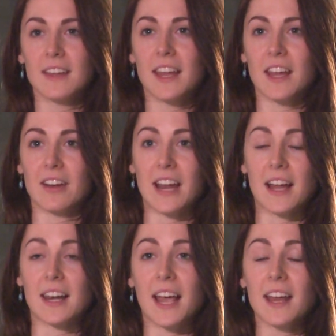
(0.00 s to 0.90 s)
here in
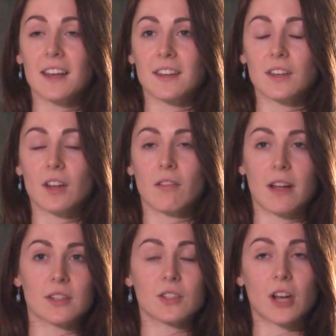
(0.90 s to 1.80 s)
Adelaide and
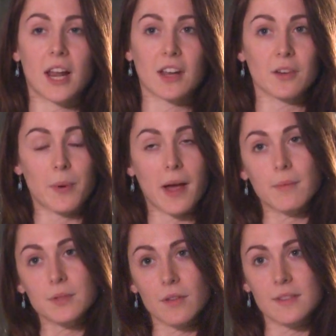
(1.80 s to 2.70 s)
around Australia and
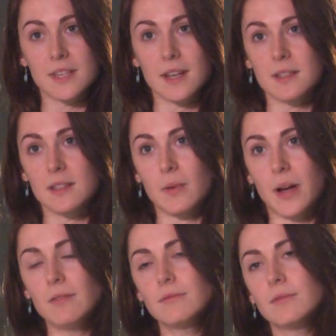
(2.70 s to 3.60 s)
perhaps overseas as well.